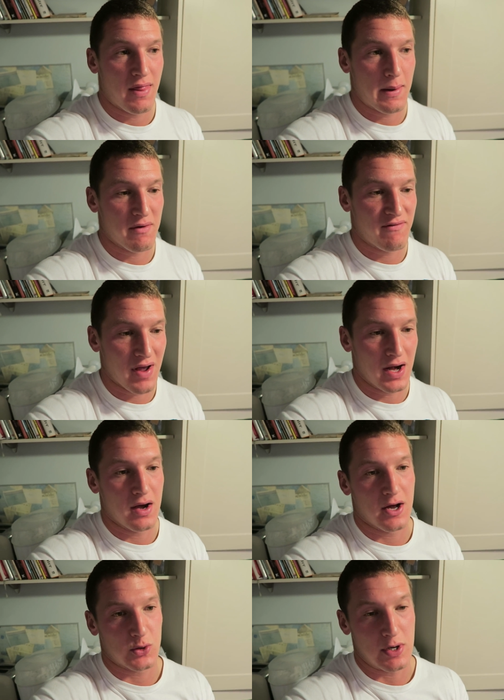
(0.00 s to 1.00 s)
they were fairly
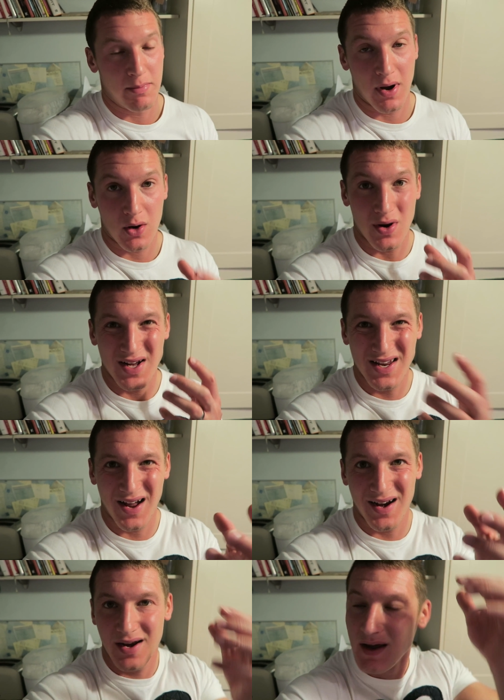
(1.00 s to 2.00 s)
hard to eat, but I got it
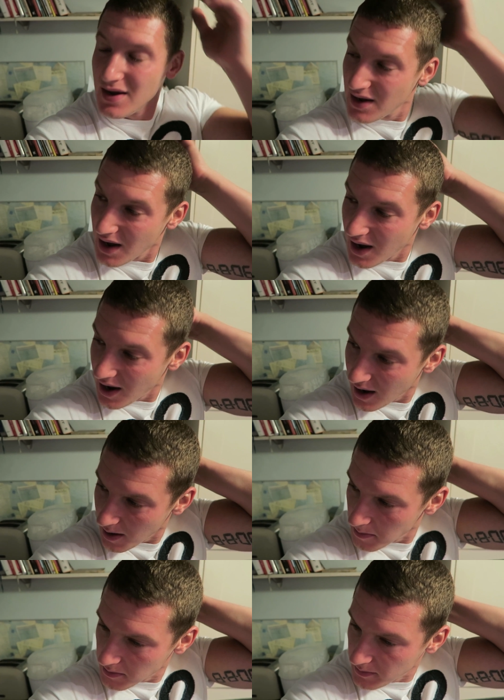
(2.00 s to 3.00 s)
done.
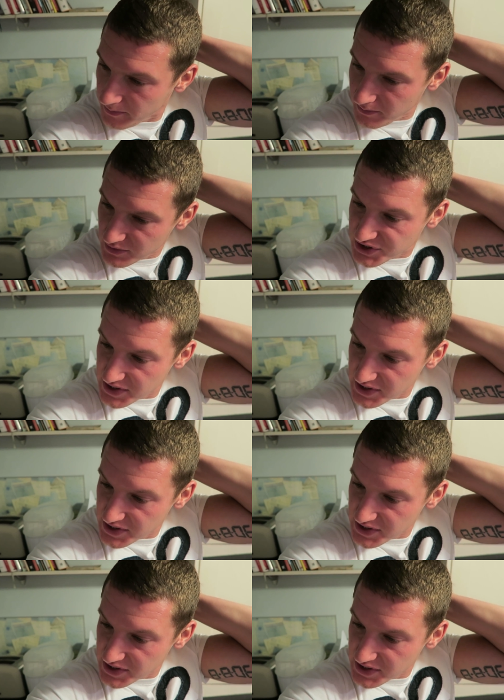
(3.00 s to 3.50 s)
Um,